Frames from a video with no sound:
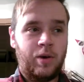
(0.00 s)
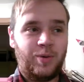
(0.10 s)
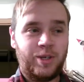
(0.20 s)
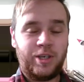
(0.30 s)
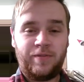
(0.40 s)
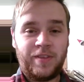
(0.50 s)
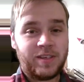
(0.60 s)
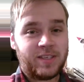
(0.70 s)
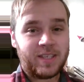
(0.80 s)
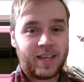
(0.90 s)
Which, if
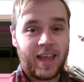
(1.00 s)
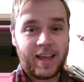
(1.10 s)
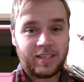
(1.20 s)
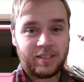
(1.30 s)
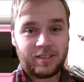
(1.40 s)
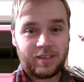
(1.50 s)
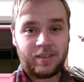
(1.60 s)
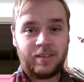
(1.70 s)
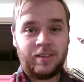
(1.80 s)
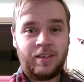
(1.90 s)
this is the case,
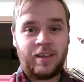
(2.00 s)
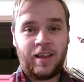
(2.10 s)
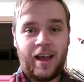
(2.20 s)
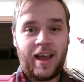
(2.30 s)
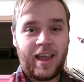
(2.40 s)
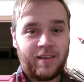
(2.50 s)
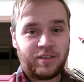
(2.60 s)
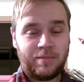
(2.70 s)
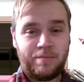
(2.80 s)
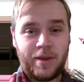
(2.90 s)
I have
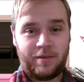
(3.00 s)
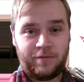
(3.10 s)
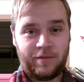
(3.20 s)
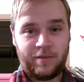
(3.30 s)
some beef